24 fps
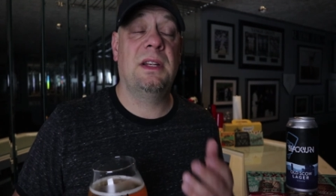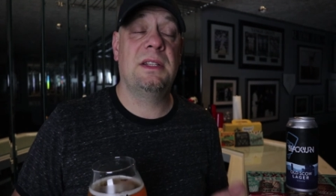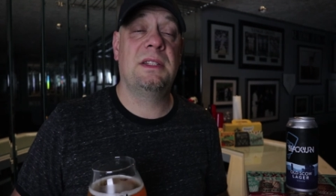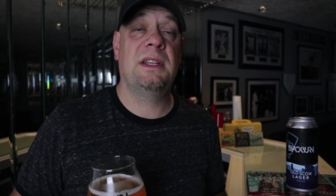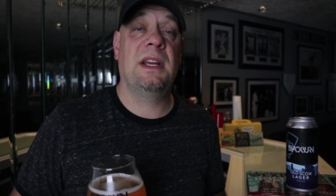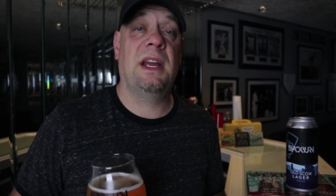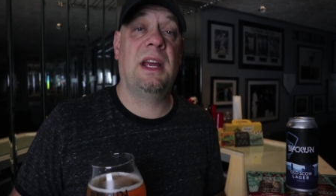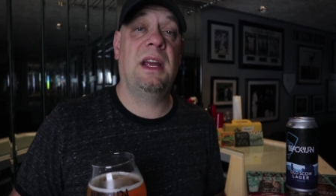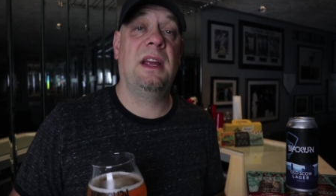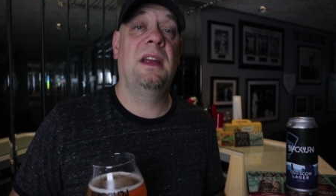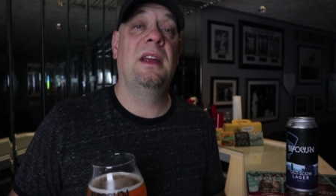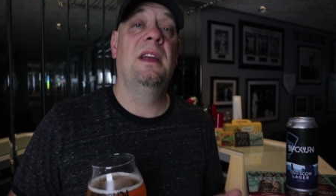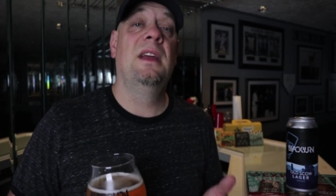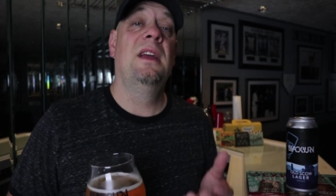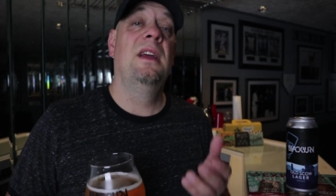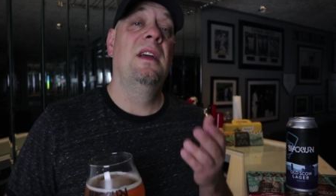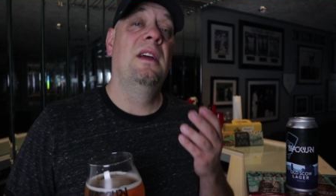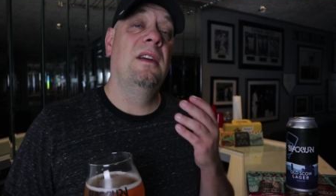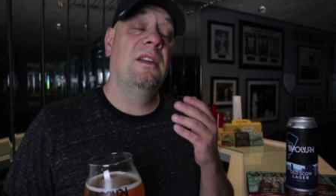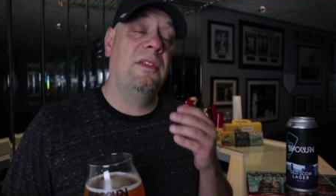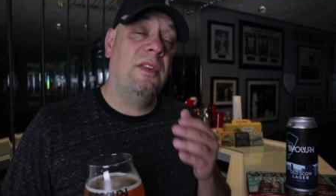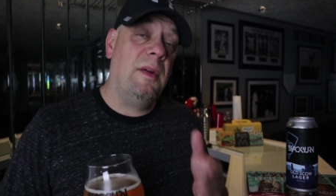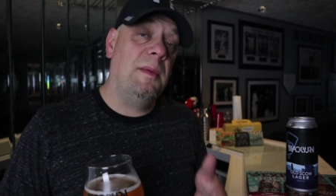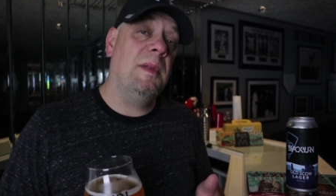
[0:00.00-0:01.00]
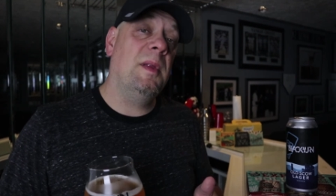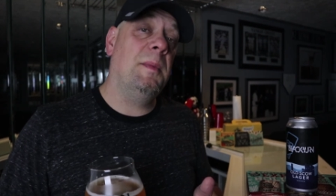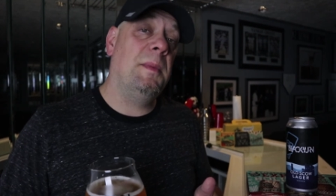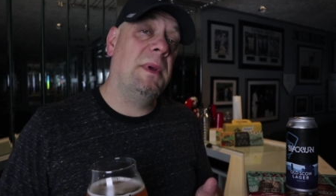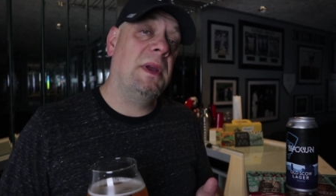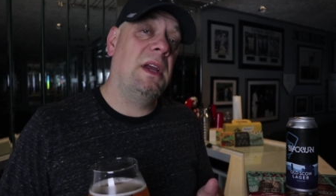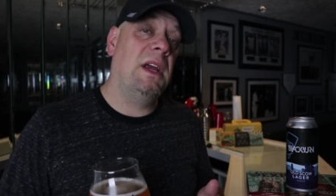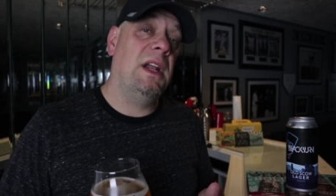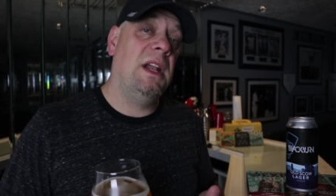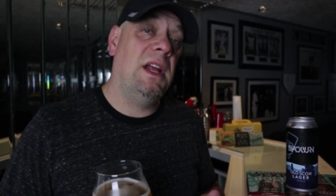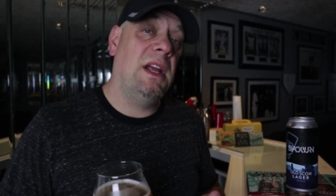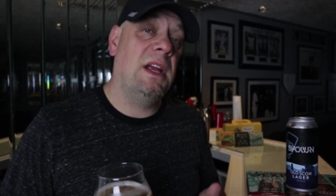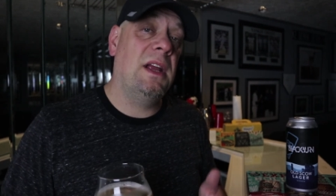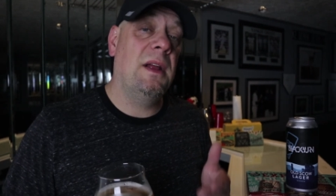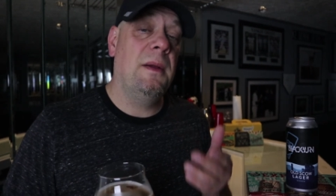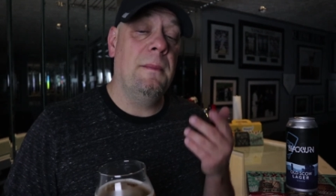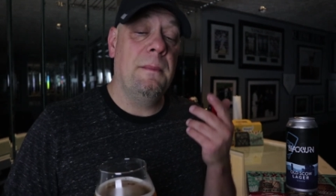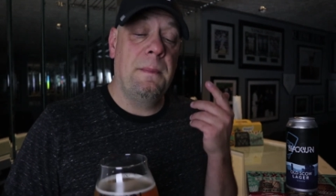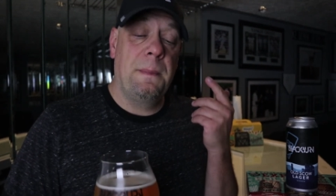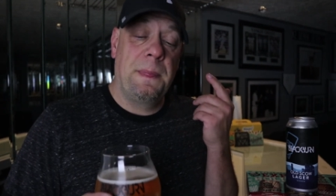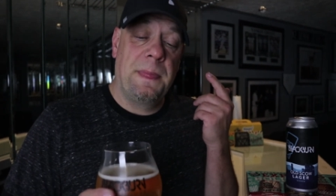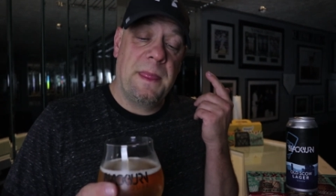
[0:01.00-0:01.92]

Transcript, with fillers: to say from the beginning.